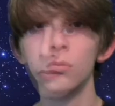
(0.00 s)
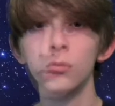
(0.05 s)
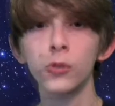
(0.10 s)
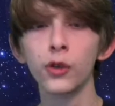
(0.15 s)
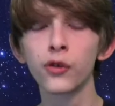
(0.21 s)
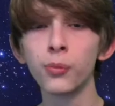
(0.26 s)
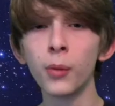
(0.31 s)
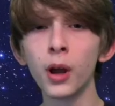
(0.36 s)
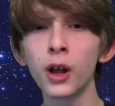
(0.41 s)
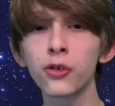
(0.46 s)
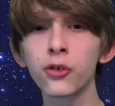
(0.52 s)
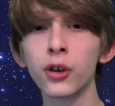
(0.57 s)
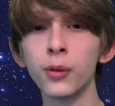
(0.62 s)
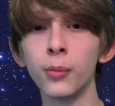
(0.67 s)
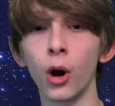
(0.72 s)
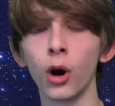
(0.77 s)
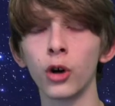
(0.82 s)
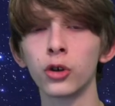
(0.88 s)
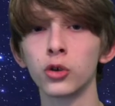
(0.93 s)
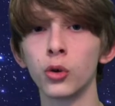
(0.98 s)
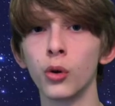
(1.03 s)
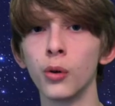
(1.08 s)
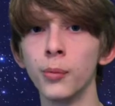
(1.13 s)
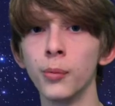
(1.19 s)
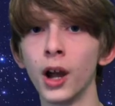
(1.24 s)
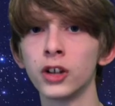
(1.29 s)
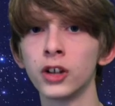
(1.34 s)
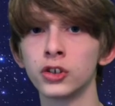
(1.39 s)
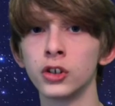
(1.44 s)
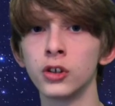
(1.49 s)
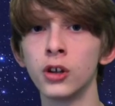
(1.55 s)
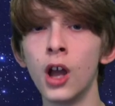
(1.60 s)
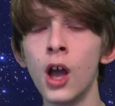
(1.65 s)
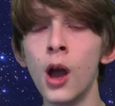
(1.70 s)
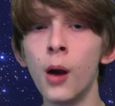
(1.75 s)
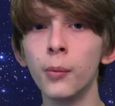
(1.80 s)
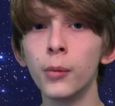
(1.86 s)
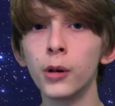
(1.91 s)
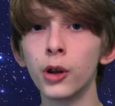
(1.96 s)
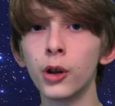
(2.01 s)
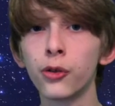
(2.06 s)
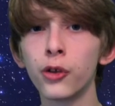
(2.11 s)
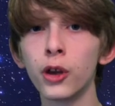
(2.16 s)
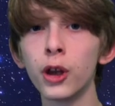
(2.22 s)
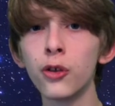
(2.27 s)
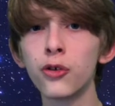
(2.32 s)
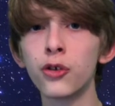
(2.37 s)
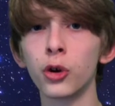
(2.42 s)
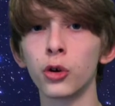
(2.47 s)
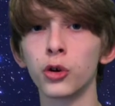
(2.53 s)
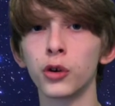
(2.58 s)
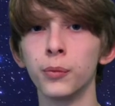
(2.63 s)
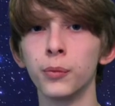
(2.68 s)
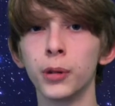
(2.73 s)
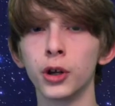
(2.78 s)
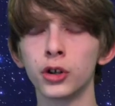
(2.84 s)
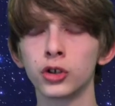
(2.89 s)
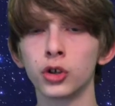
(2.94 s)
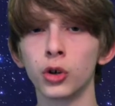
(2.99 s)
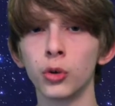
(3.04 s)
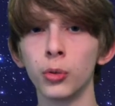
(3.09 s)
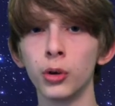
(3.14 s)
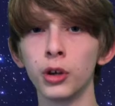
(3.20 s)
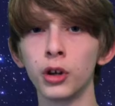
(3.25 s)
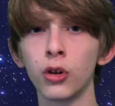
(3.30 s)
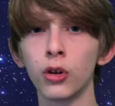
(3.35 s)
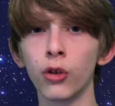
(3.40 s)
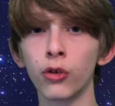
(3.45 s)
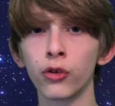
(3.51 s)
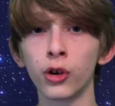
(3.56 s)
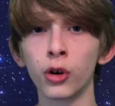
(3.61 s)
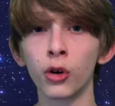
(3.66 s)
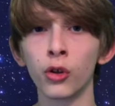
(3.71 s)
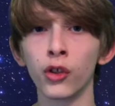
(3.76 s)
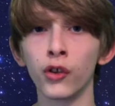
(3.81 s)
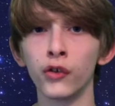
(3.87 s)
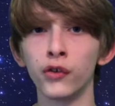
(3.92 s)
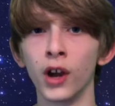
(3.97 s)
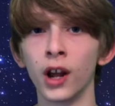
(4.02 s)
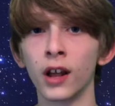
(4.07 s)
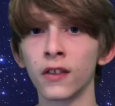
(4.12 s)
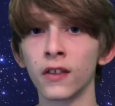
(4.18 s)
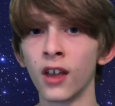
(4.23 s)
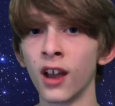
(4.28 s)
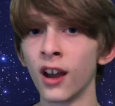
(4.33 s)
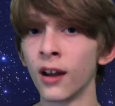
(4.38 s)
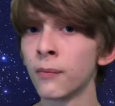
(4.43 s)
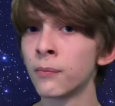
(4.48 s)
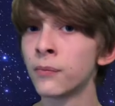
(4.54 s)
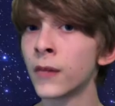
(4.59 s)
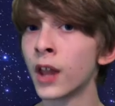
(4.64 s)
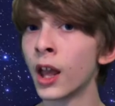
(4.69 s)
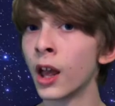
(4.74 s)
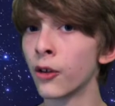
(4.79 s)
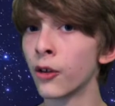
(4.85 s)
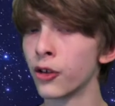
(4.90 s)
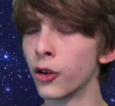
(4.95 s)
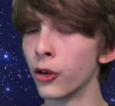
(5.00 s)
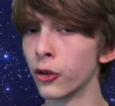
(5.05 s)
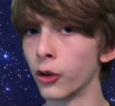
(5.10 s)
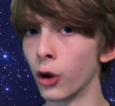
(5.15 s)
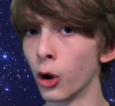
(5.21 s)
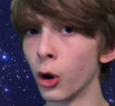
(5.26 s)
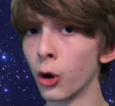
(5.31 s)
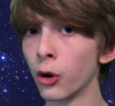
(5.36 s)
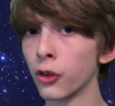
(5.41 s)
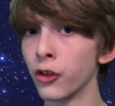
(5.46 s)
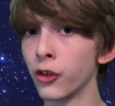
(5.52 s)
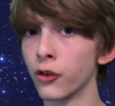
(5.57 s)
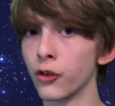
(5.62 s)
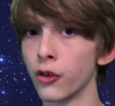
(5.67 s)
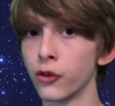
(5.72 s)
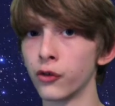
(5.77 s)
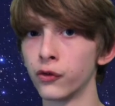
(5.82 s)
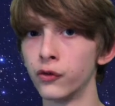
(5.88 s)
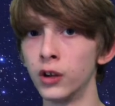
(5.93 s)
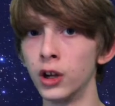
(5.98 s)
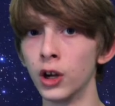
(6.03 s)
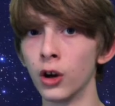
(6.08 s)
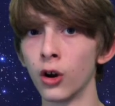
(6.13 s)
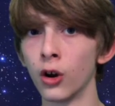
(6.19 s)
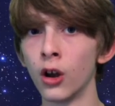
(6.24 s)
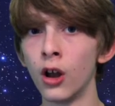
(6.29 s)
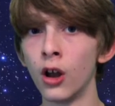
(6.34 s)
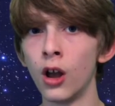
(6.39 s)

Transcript: This may seem hard to imagine, but it's easier to picture when you consider the fact that, since Earth is a sphere,